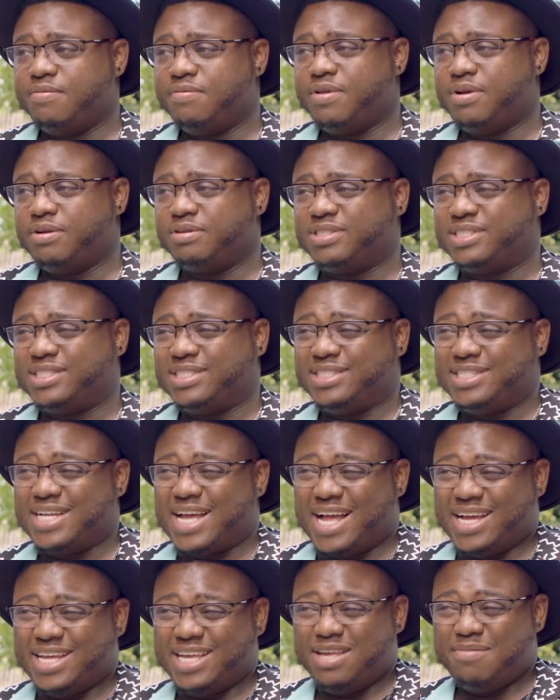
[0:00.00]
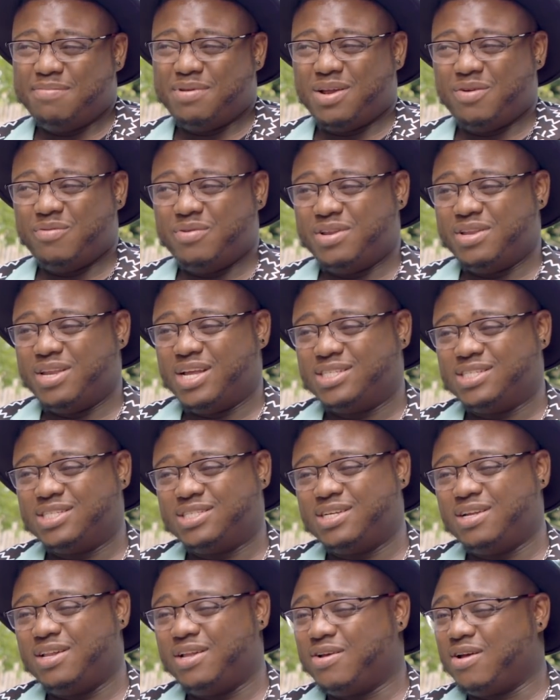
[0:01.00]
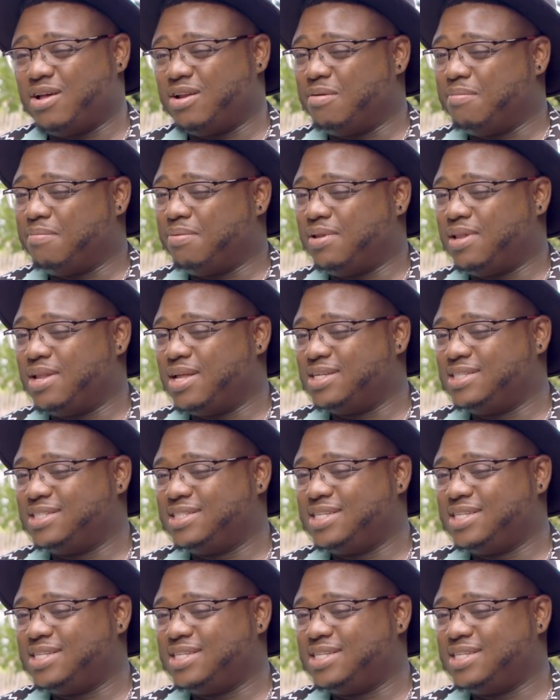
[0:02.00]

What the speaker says: They're stocky, but I wouldn't necessarily call them plus